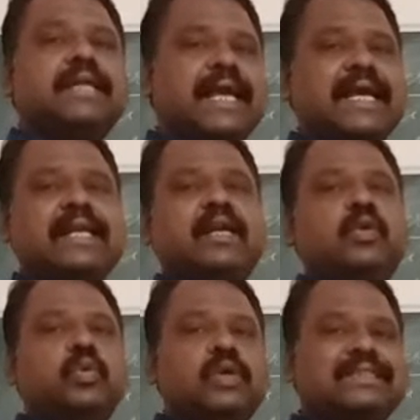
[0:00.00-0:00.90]
taken
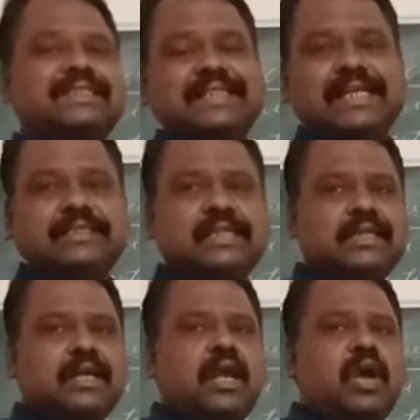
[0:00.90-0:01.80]
into consideration
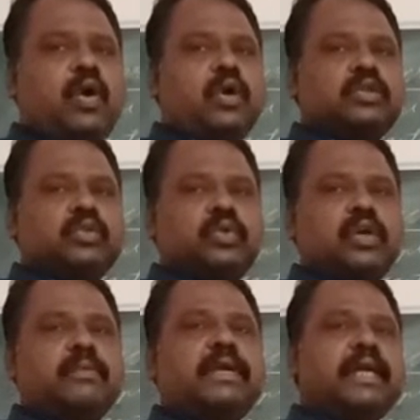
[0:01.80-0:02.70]
or should
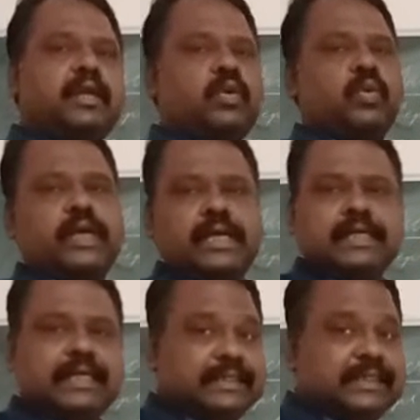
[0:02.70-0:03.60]
not be included.
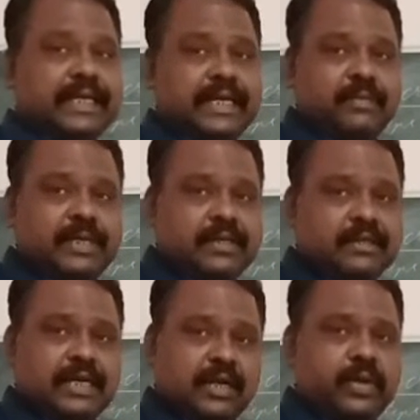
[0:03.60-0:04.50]
Is it clear, beta?
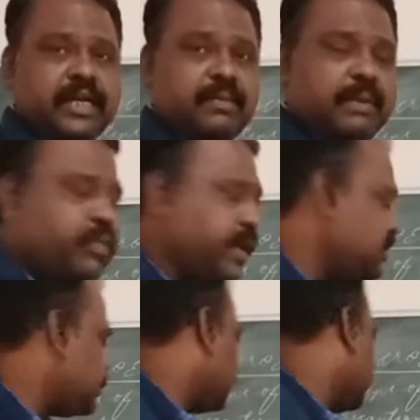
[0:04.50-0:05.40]
Are you getting my point?